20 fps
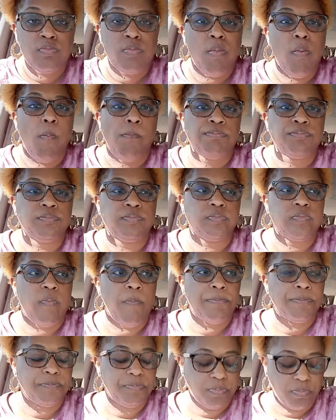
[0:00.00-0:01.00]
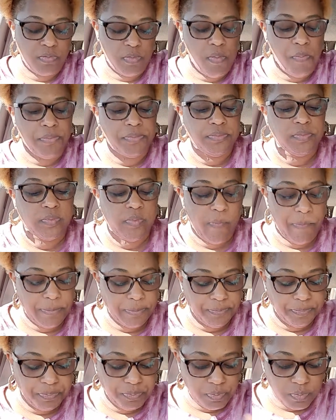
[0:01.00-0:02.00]
I think KFC missed that
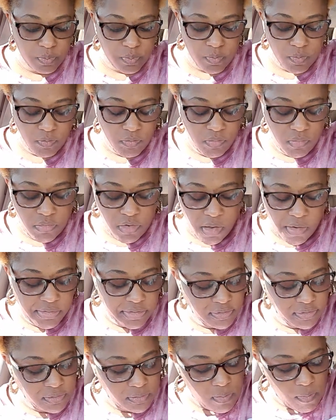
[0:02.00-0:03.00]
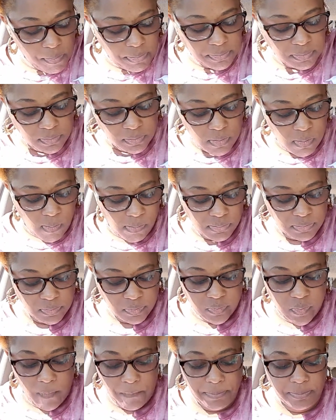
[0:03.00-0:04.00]
ranch with tartar sauce. I don't know why I thought this
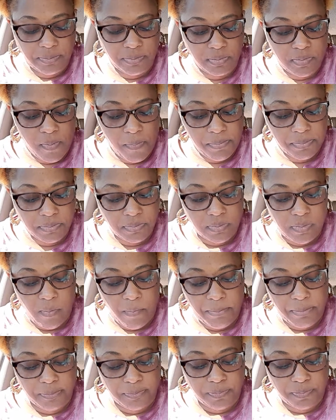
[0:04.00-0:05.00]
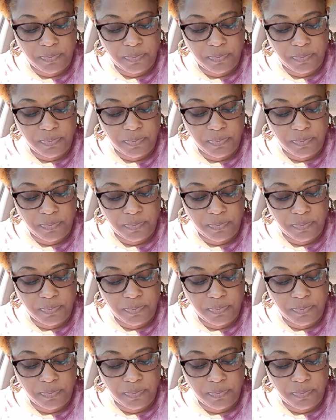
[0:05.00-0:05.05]
ride done been smooth.